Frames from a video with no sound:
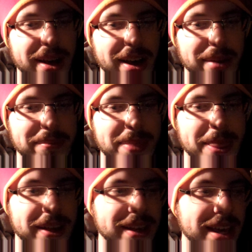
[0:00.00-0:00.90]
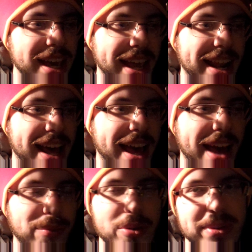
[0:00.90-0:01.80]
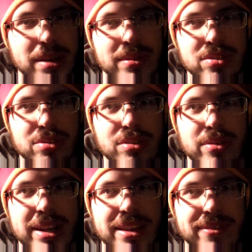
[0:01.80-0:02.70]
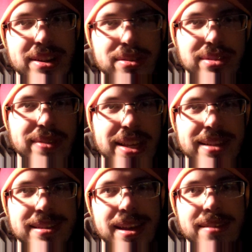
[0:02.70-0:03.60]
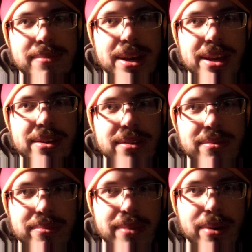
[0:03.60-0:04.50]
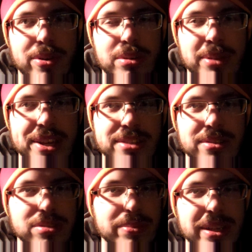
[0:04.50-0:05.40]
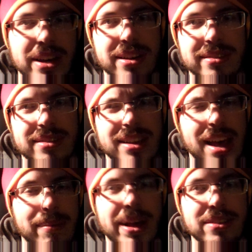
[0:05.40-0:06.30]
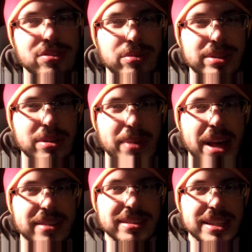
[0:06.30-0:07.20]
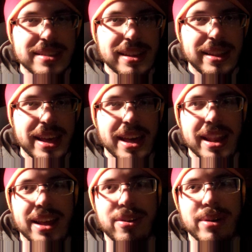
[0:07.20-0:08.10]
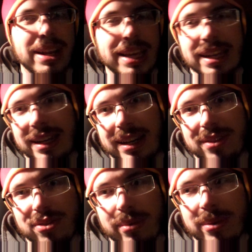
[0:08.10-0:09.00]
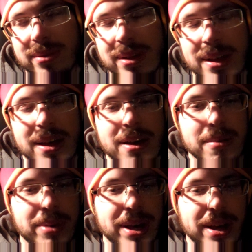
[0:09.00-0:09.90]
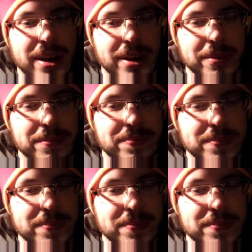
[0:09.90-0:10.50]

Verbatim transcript: Um, and I, I won't be able to show you any videos of the inside of my my workplace just because I'm not sure what their policy is on that and I don't want to get in any trouble. But um,